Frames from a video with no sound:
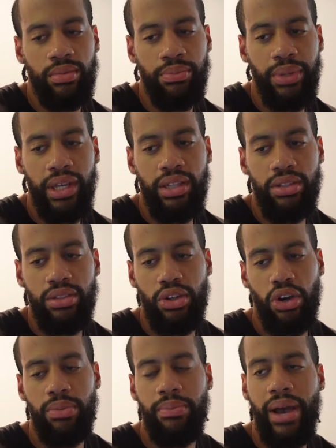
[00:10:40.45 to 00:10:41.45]
big
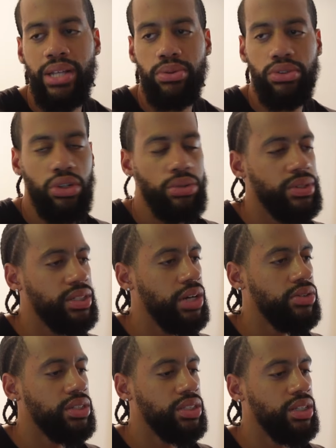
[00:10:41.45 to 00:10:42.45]
tournament, basketball tournaments out
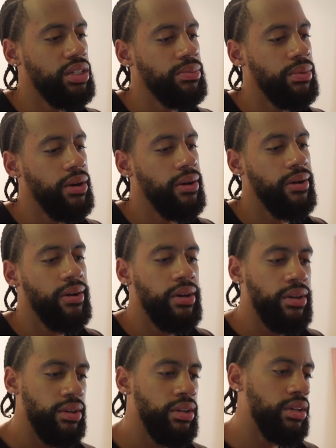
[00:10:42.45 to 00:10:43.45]
in the city. But,
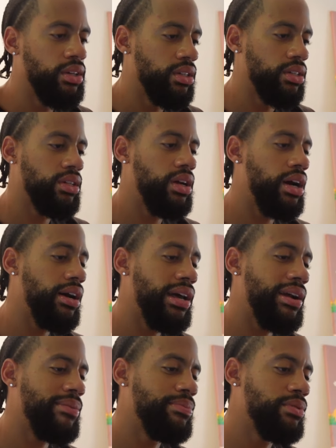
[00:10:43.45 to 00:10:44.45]
you know, and
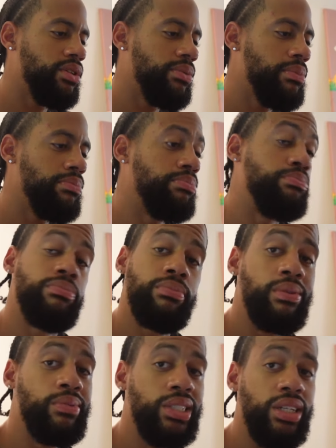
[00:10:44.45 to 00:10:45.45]
I've, you know,
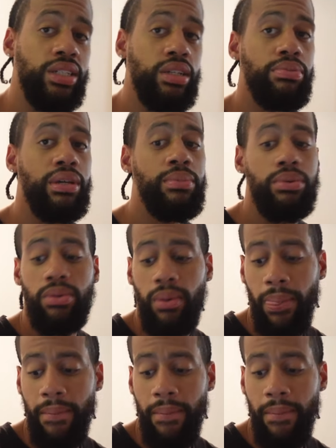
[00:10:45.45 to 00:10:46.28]
been seeing some people.